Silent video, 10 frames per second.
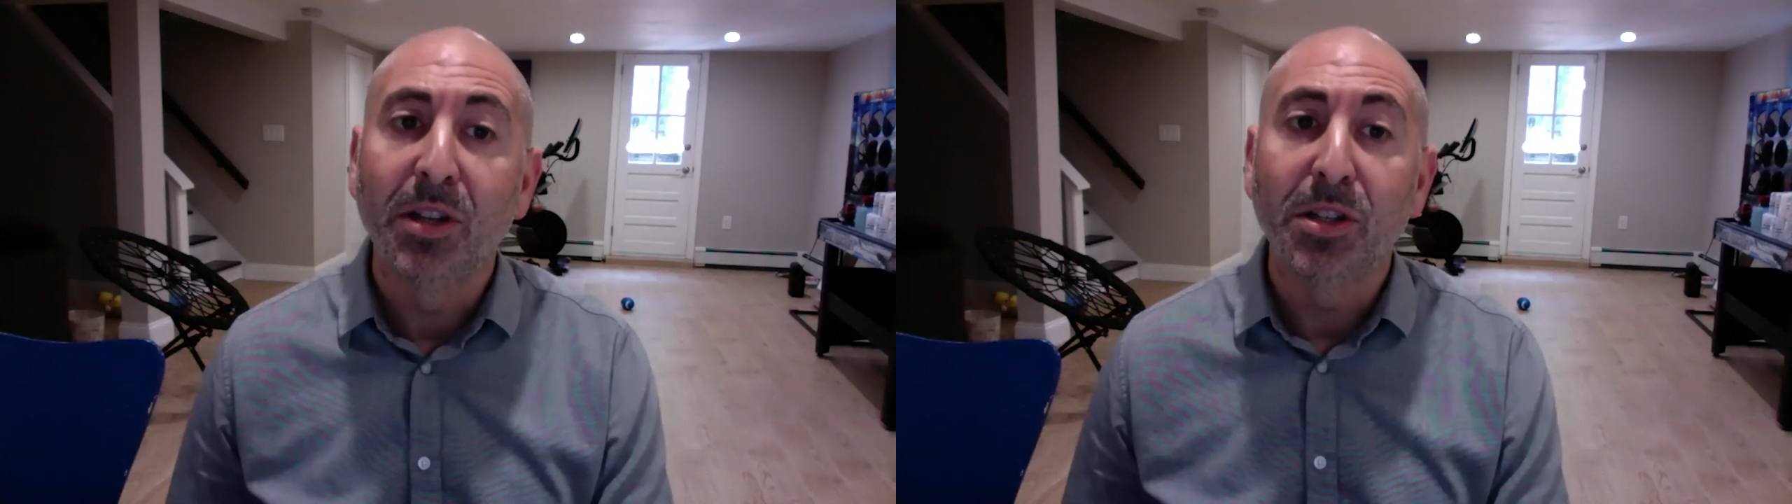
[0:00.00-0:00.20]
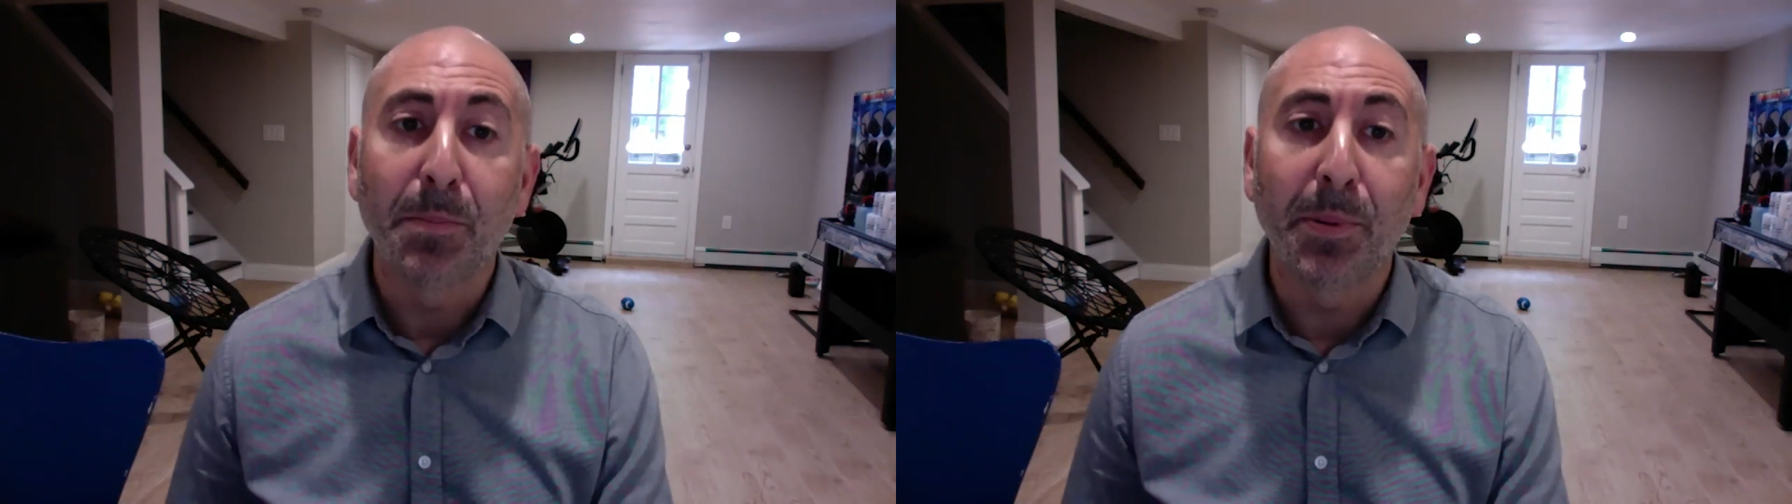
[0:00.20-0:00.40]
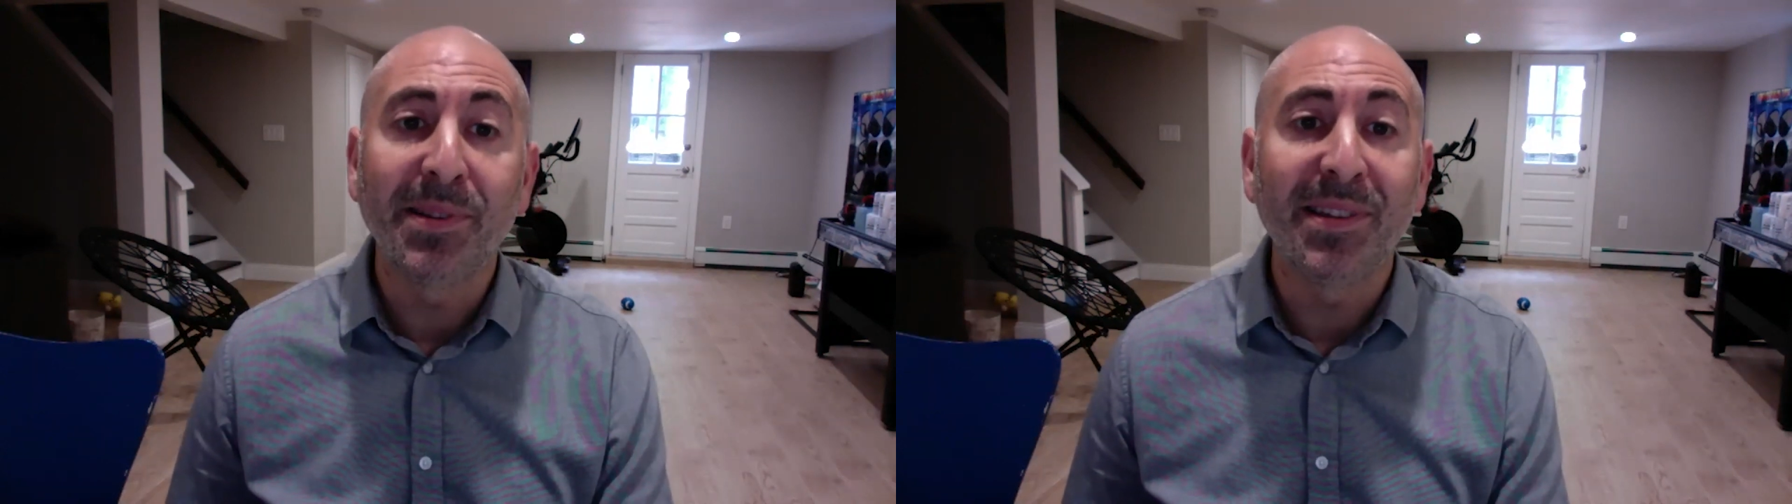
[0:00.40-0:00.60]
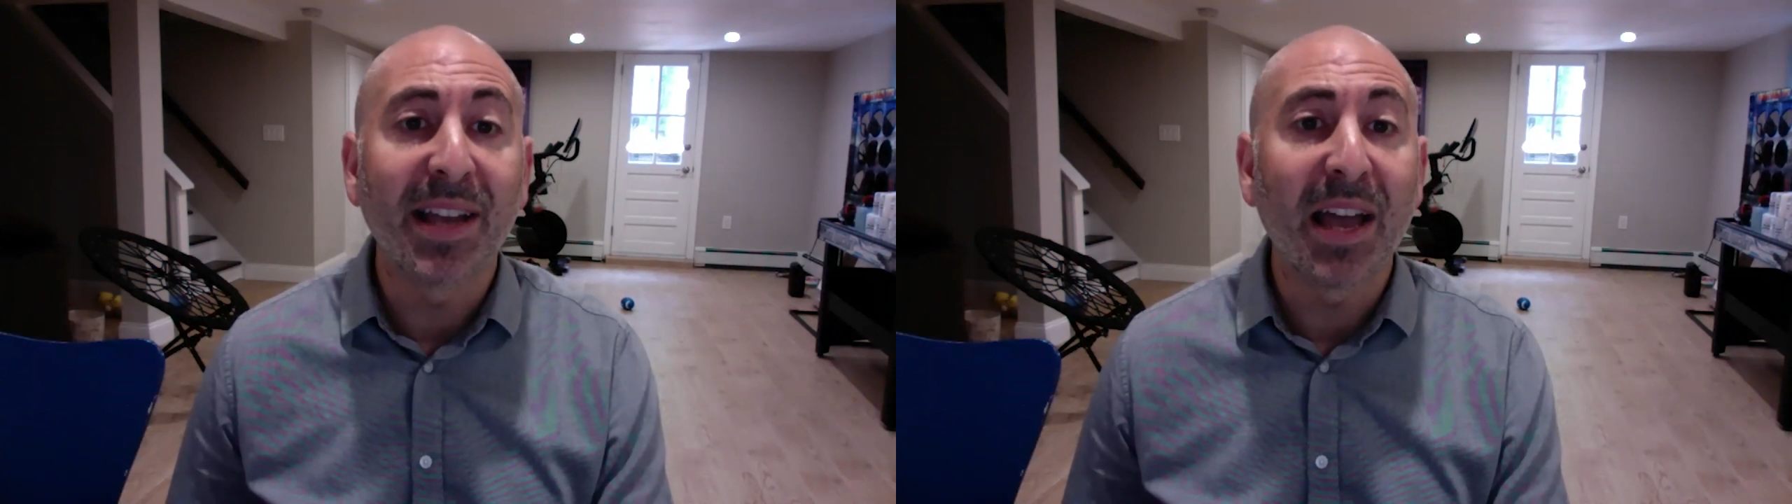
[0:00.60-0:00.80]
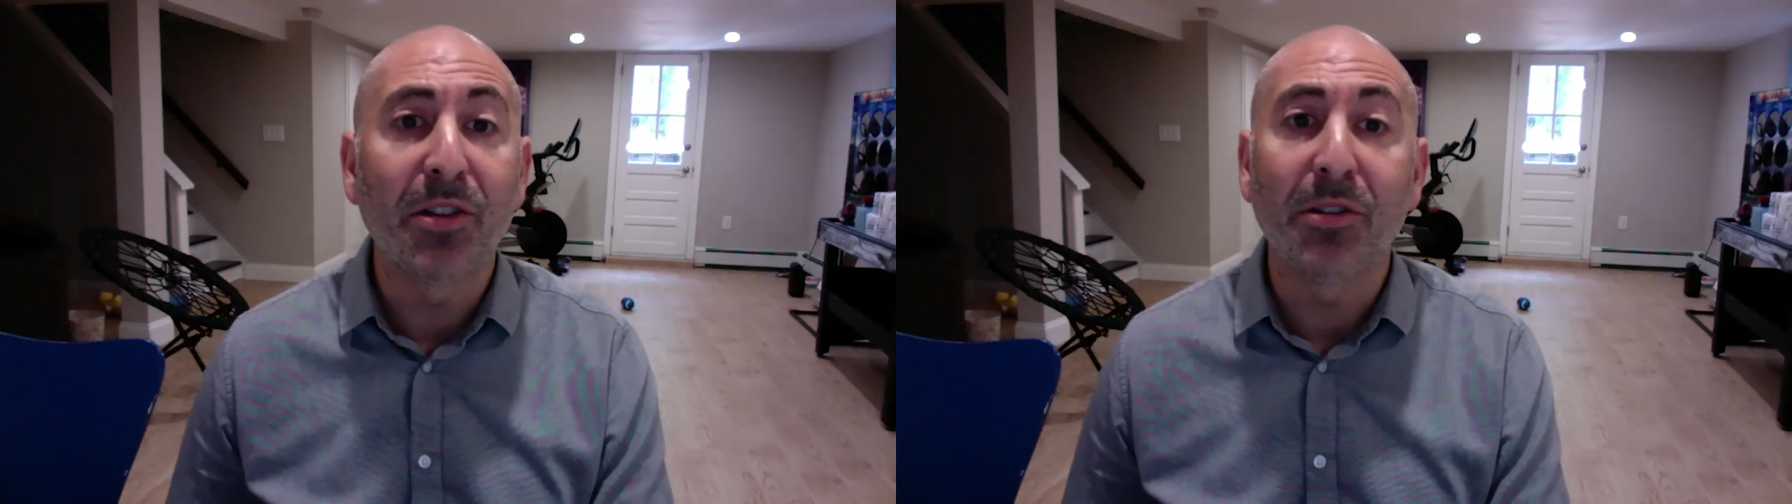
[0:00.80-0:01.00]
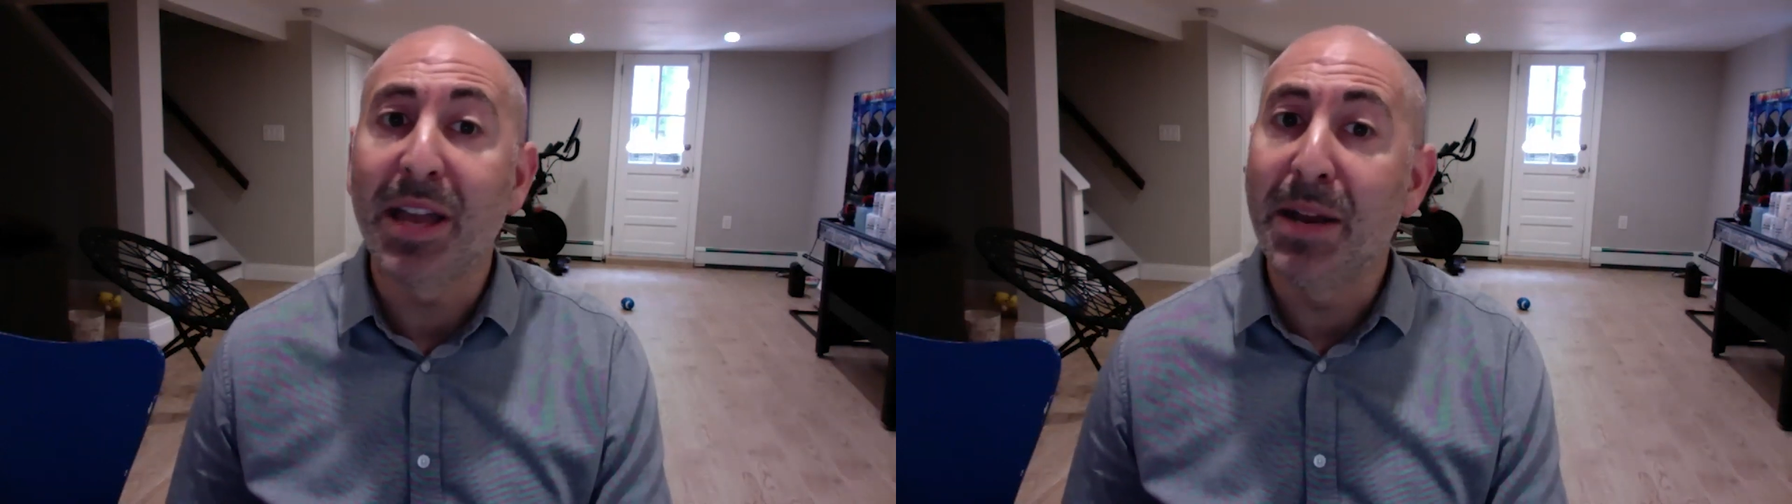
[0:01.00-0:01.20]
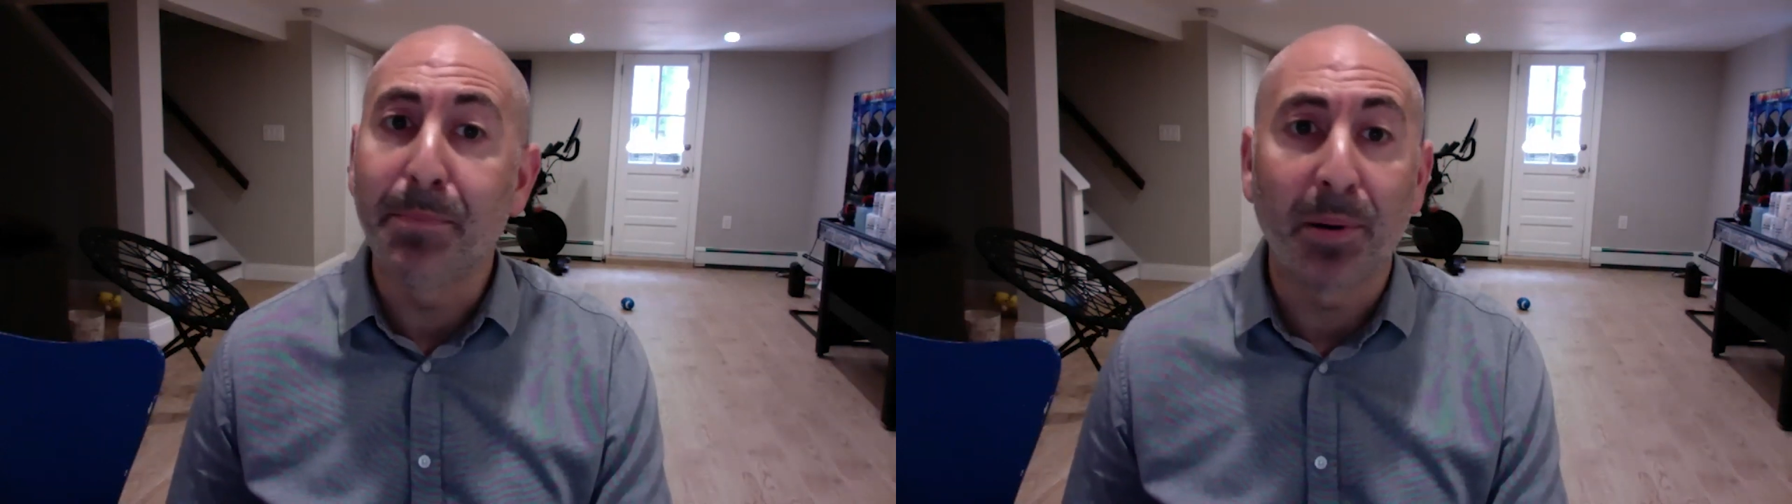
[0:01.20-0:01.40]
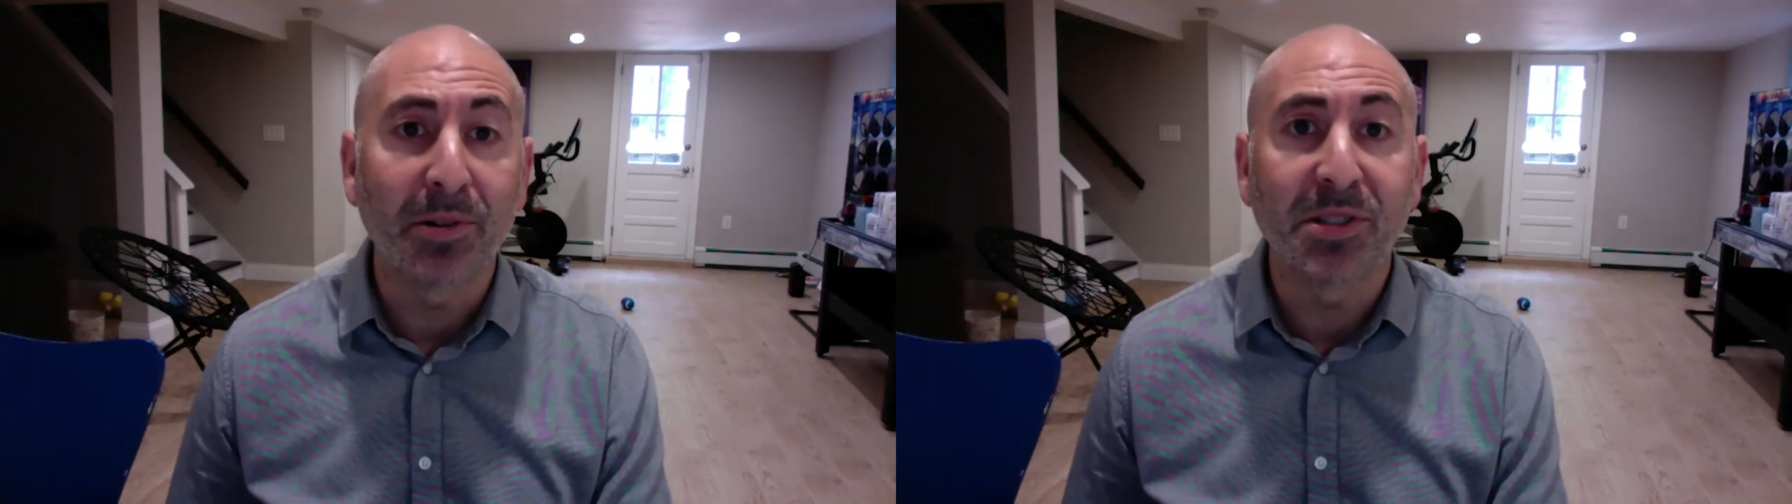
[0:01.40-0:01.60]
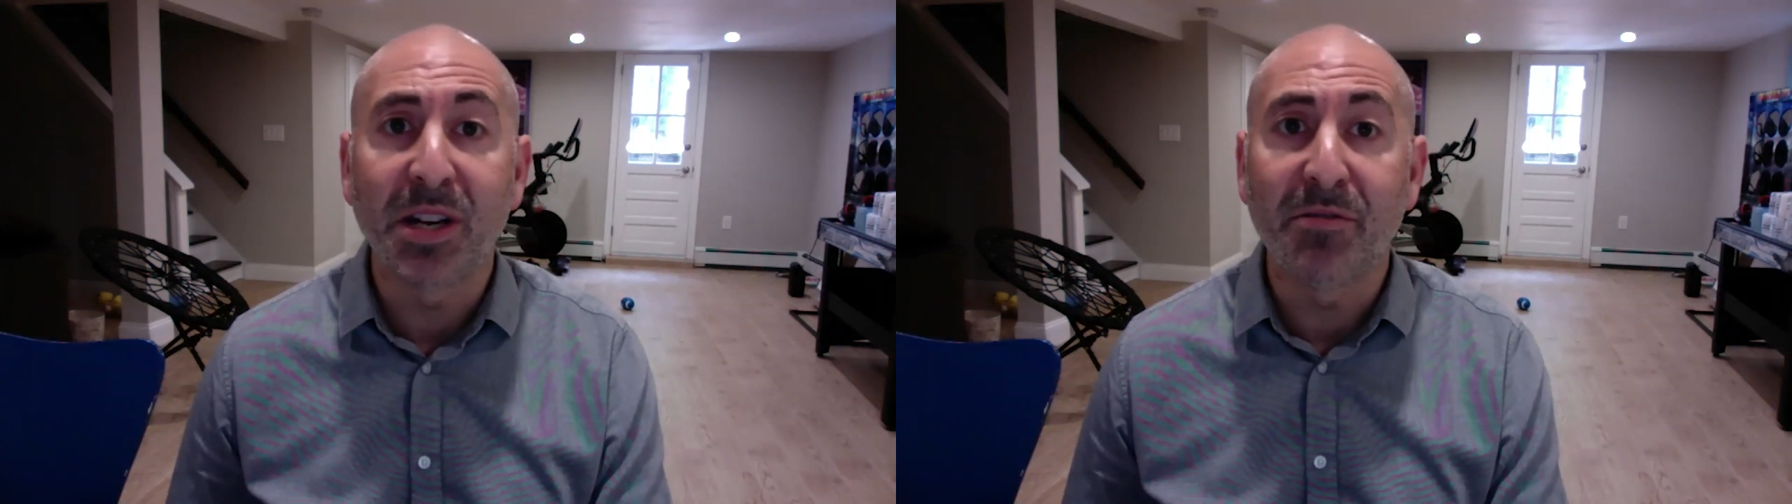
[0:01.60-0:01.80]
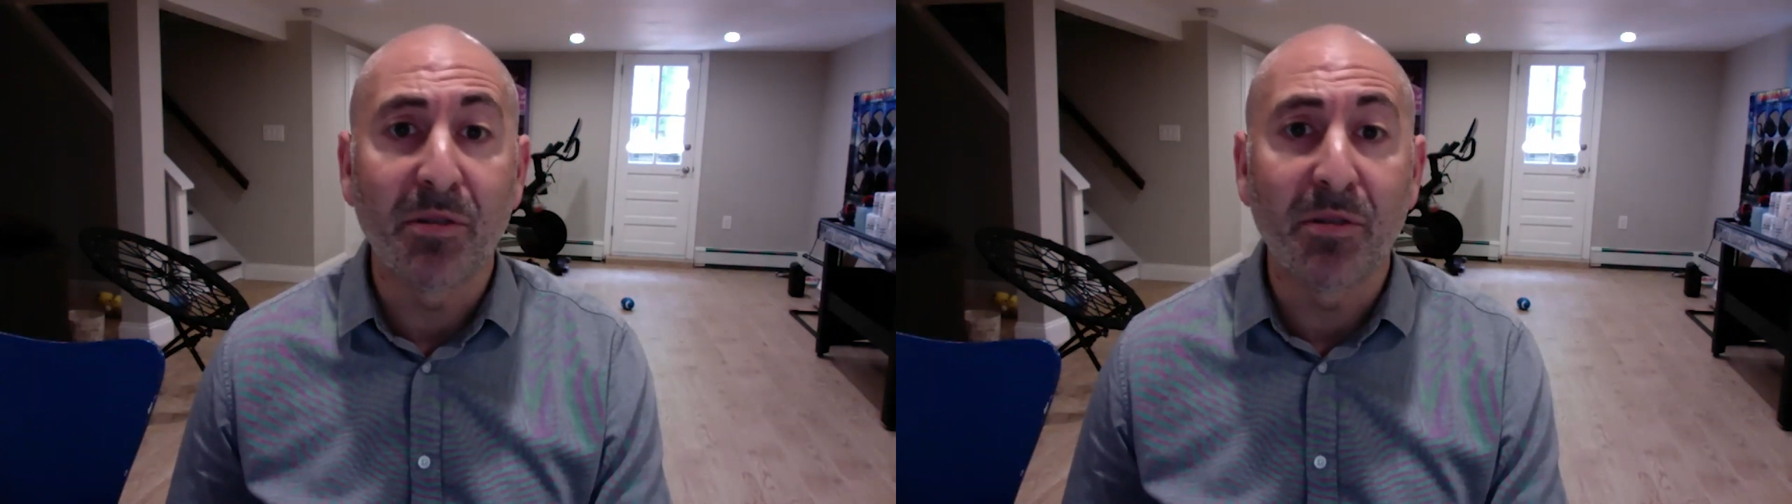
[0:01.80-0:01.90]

to put together in-person and